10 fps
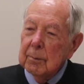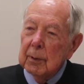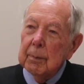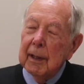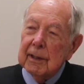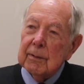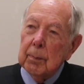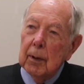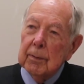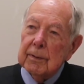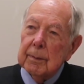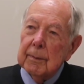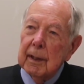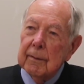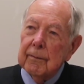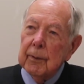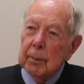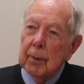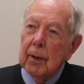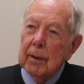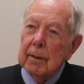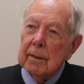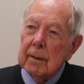but basketball was, and football.